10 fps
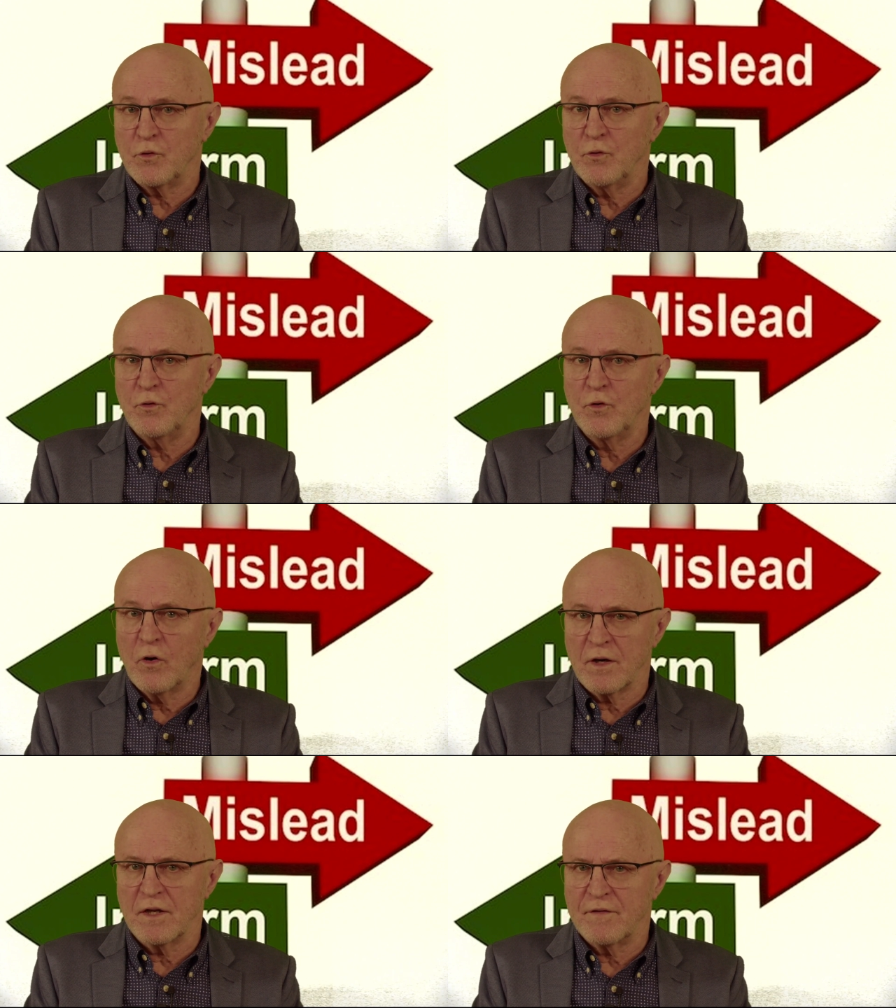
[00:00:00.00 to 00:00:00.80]
do
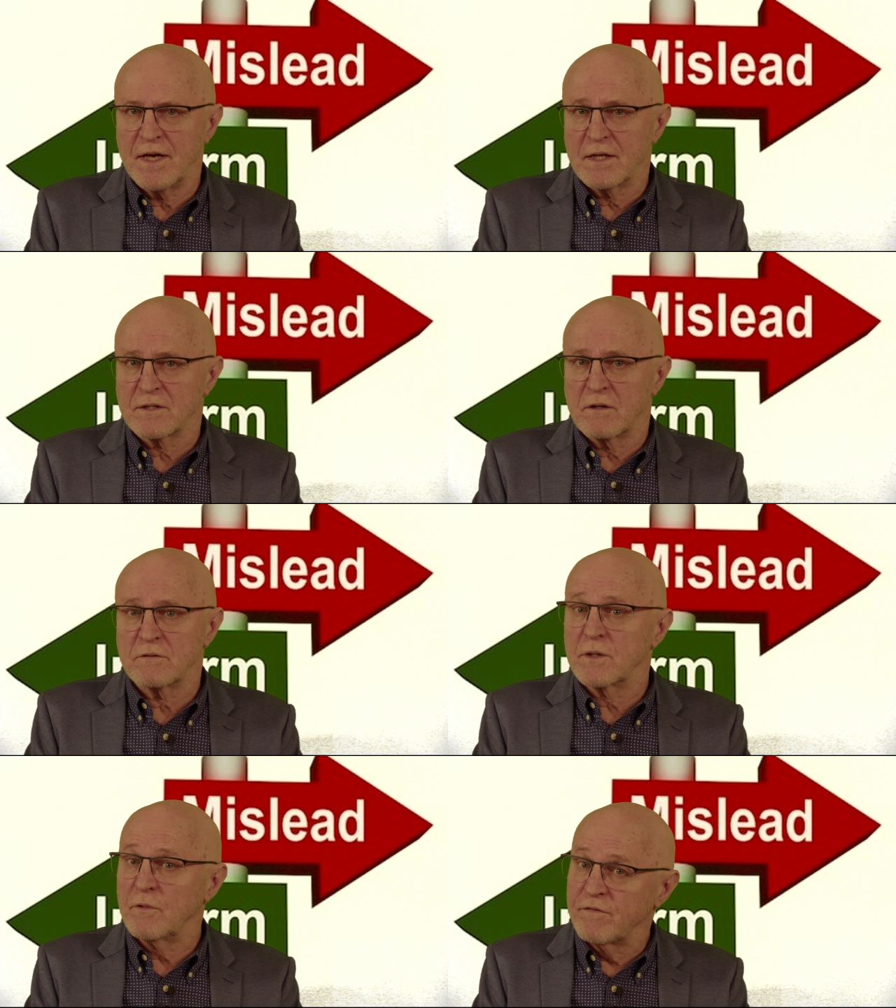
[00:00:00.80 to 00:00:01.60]
not live in
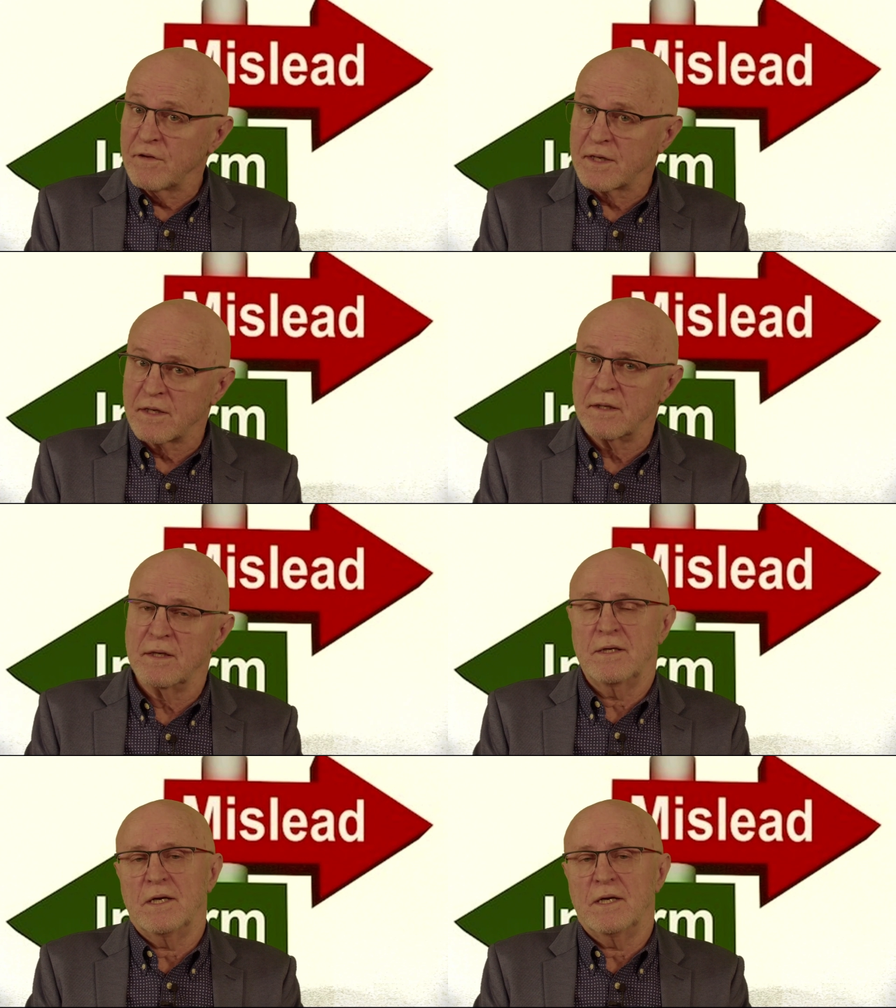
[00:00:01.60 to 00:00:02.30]
households that were flooded,